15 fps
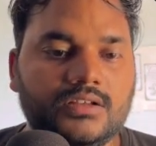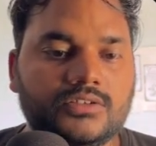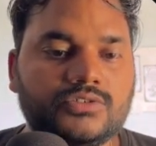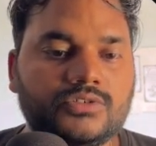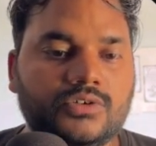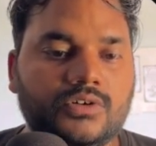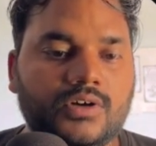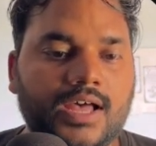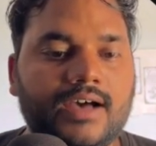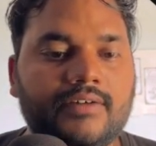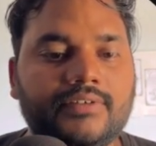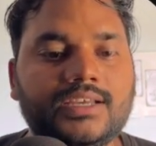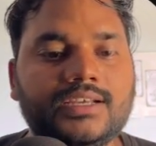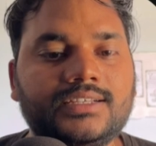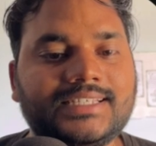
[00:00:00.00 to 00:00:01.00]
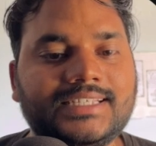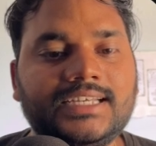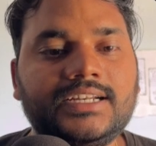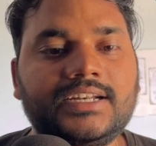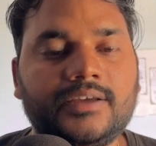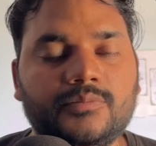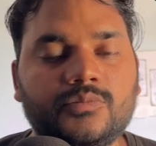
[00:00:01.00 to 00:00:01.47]
So having a
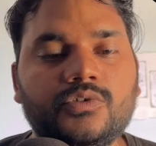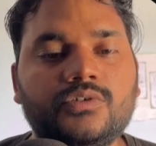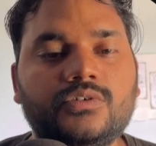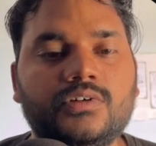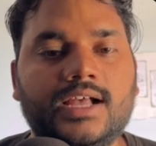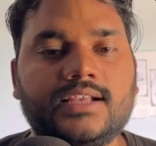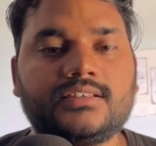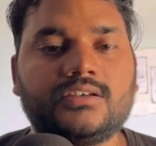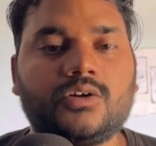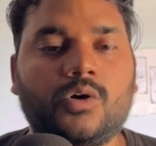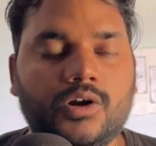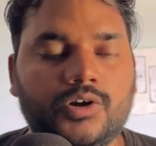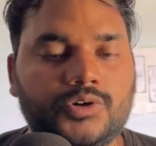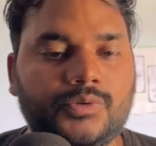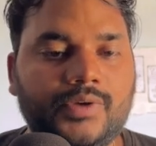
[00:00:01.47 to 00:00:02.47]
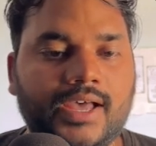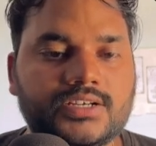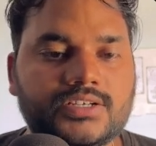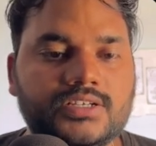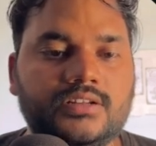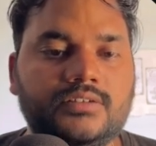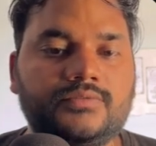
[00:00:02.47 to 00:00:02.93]
see demo as a call to
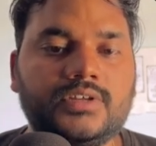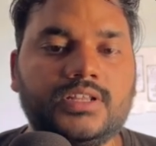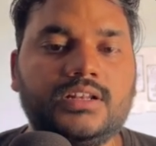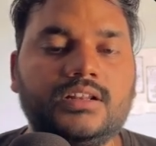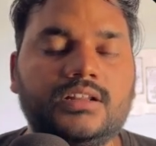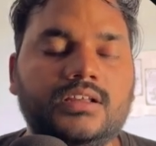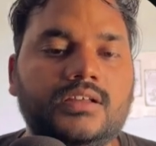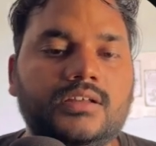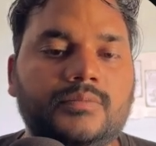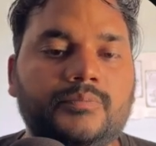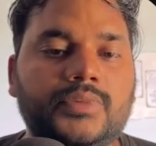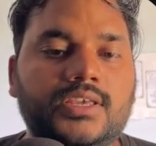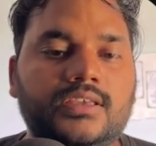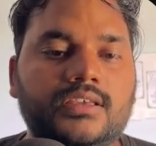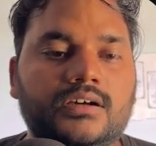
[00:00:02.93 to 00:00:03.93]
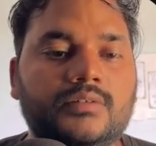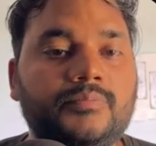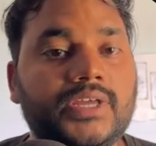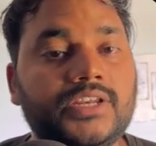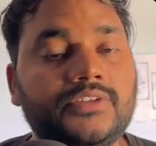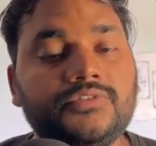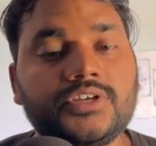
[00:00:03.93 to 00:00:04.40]
action will be a
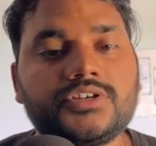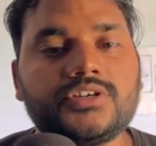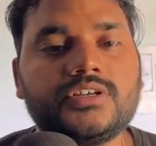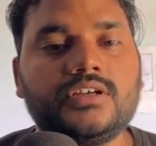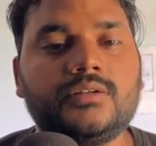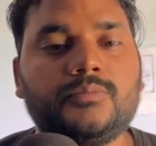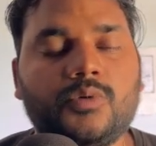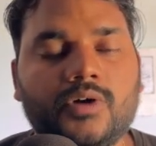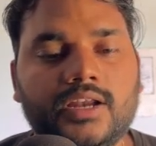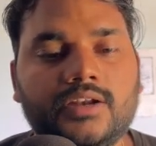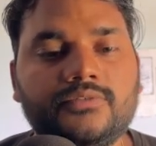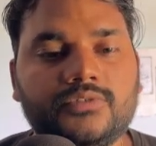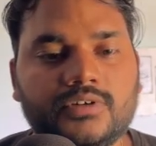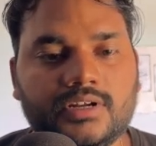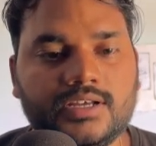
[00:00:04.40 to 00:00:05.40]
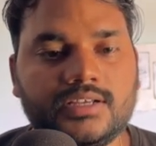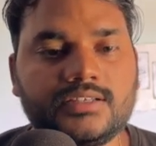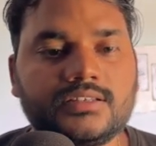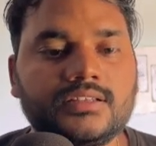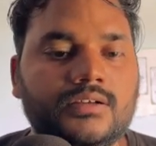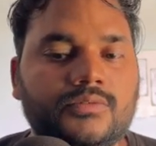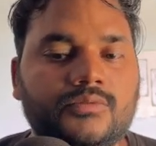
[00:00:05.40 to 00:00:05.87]
beneficial point for
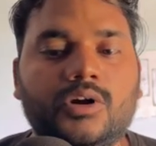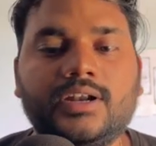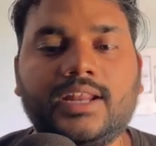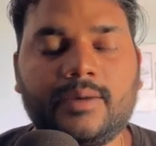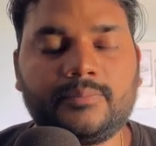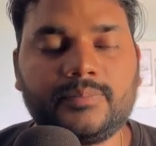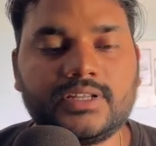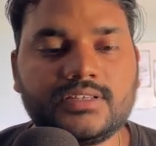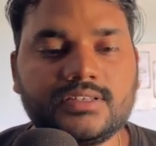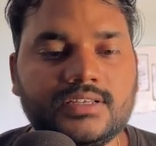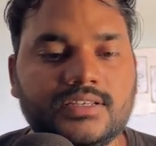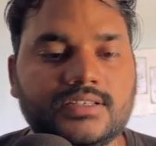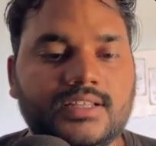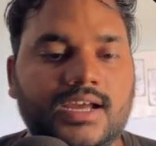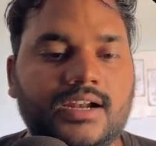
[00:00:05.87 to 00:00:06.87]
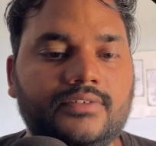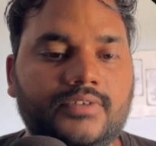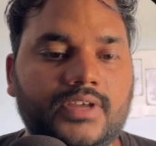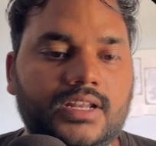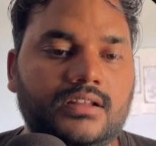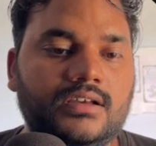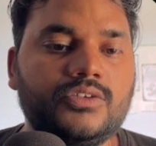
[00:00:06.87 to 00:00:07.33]
us. What happens is that
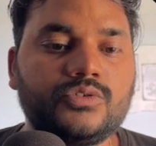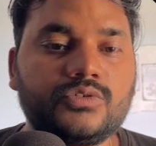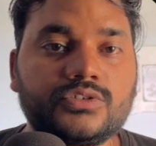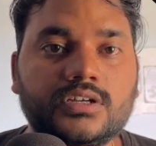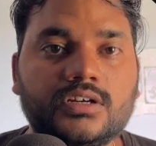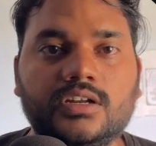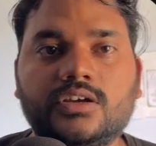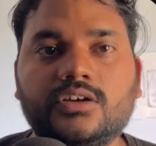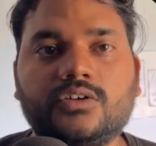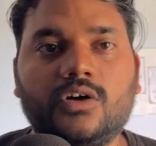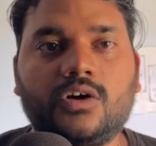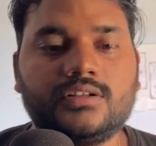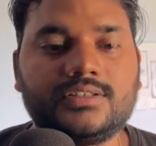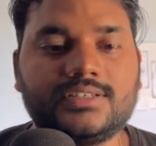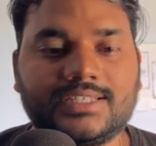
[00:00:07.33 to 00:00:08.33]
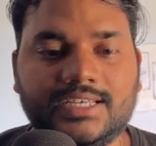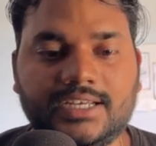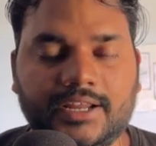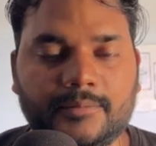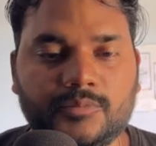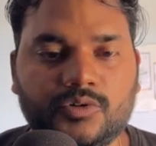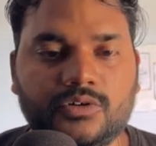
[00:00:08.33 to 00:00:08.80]
when a user click on see
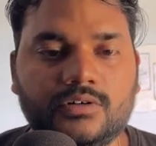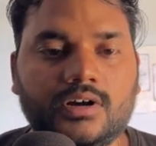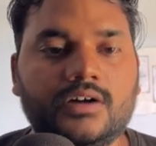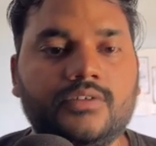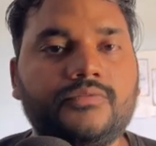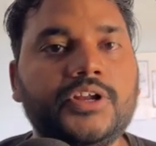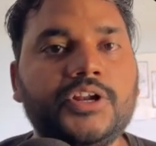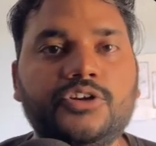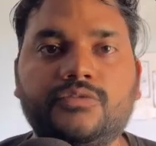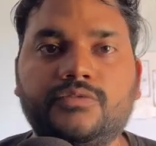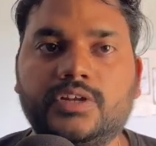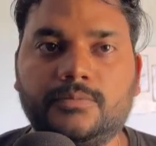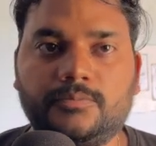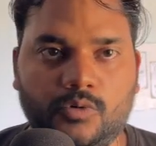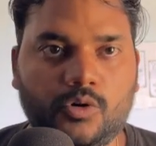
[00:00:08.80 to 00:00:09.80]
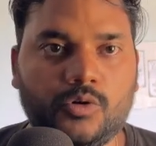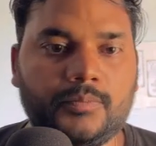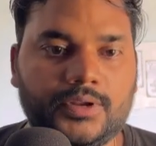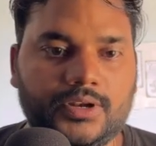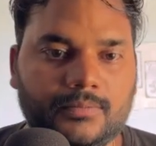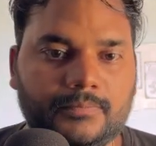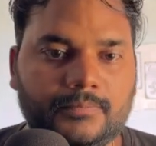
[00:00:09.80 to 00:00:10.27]
demo, a video will
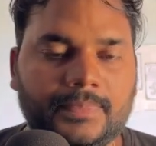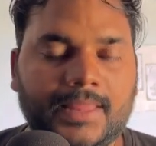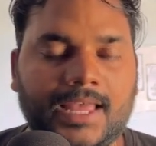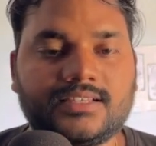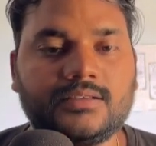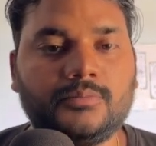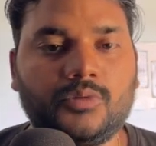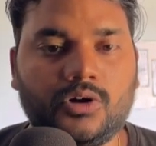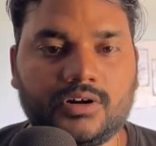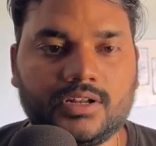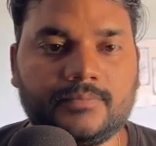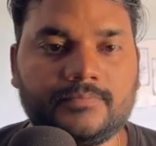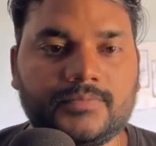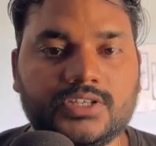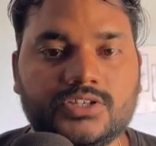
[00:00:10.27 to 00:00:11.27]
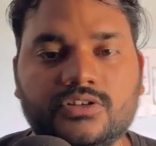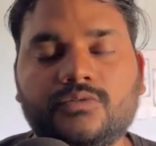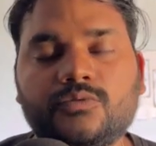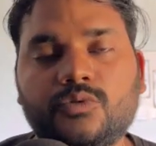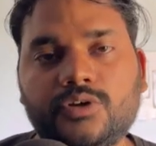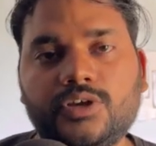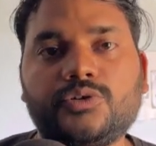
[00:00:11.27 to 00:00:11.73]
open up as a model instead
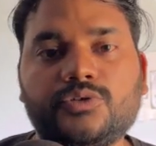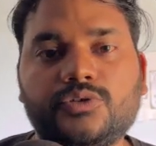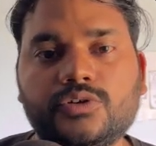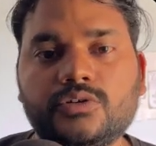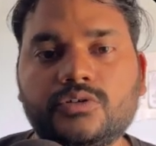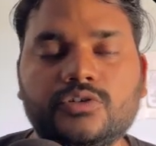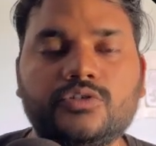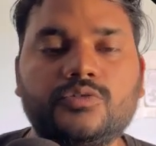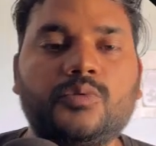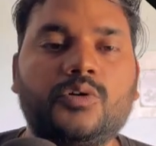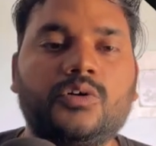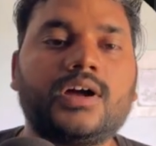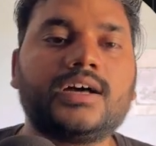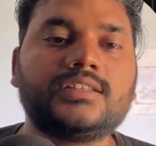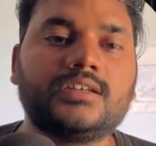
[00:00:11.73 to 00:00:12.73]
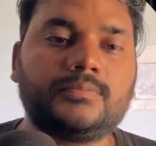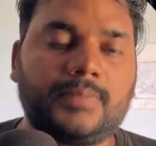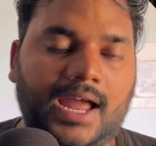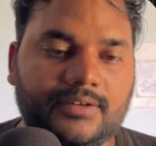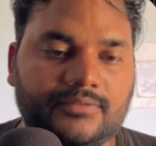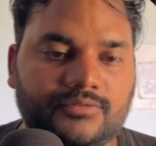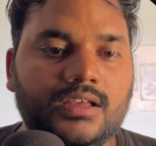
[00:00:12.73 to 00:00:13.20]
of going to YouTube or other
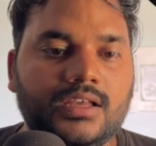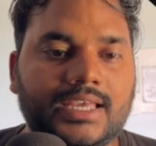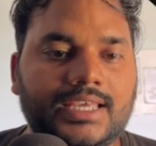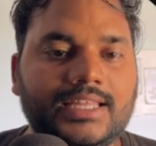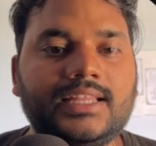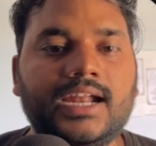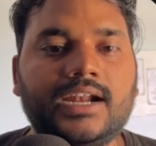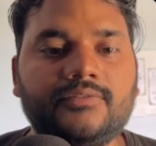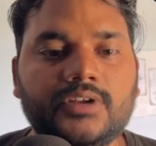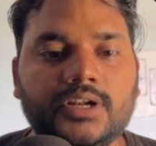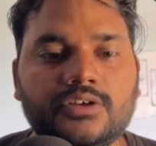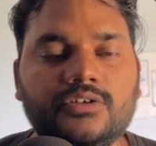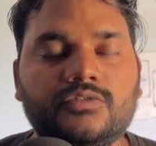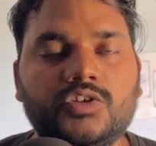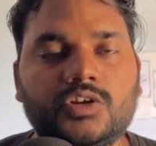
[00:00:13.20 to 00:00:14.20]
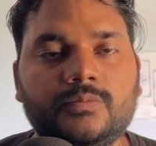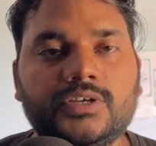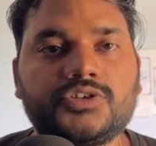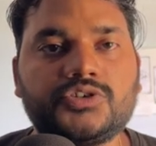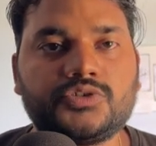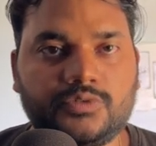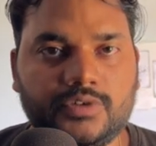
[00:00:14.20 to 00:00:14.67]
platform. In that video will
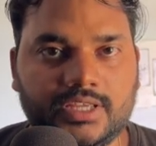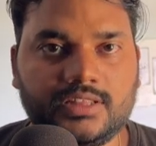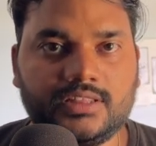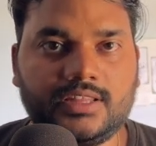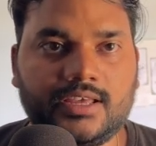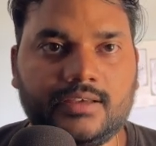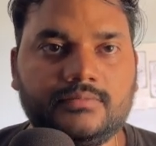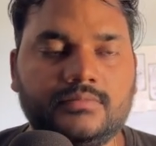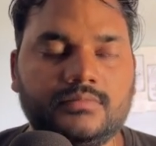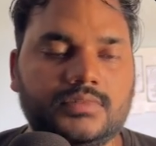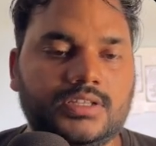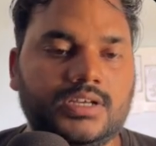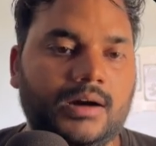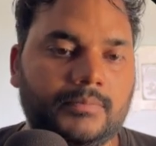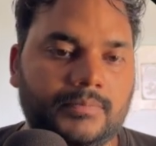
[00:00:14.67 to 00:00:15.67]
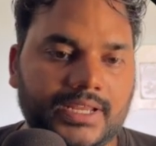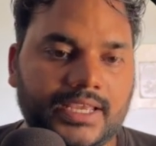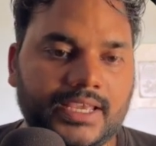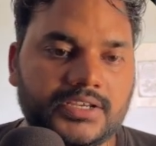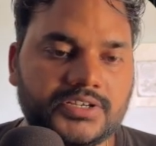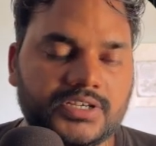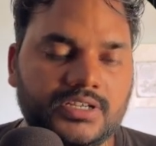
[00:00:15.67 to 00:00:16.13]
be showing them the
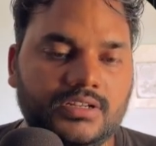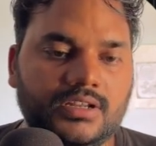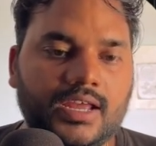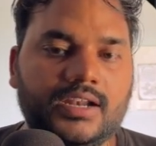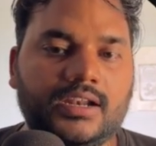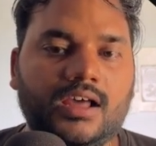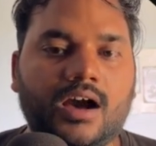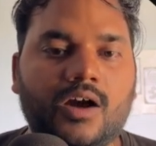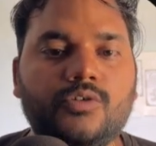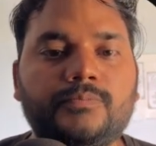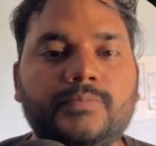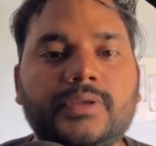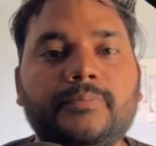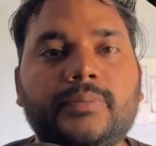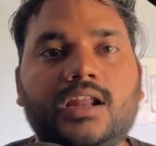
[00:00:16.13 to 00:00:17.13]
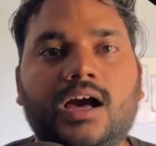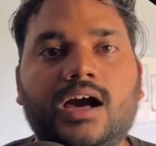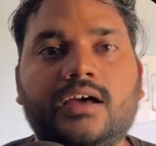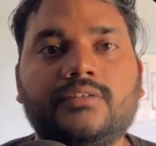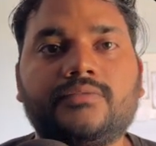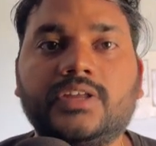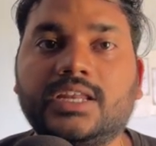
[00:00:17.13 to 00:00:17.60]
application and how people
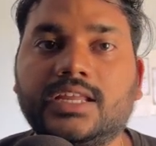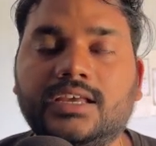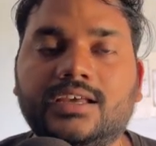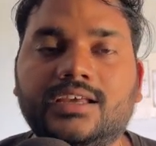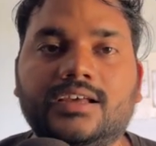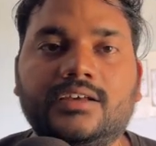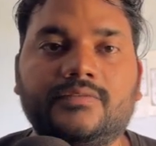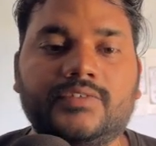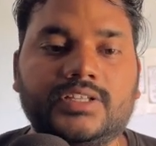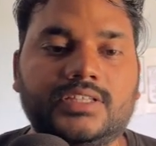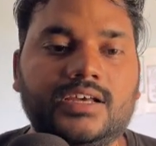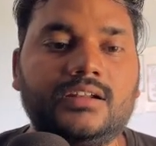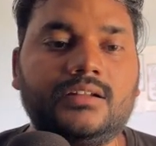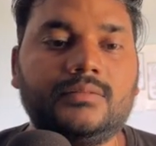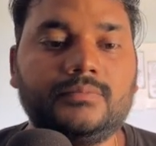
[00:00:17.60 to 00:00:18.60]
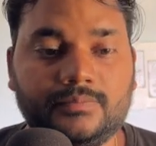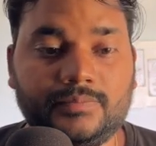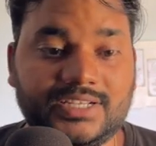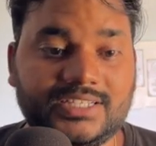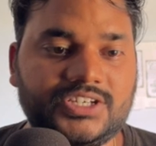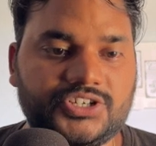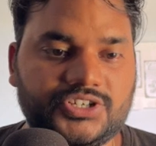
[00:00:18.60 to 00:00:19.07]
are winning with their
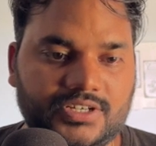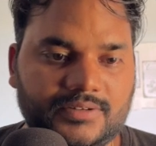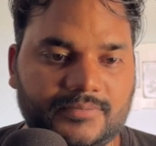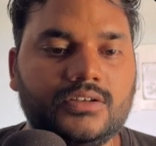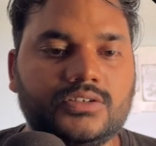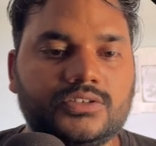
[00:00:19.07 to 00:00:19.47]
precision.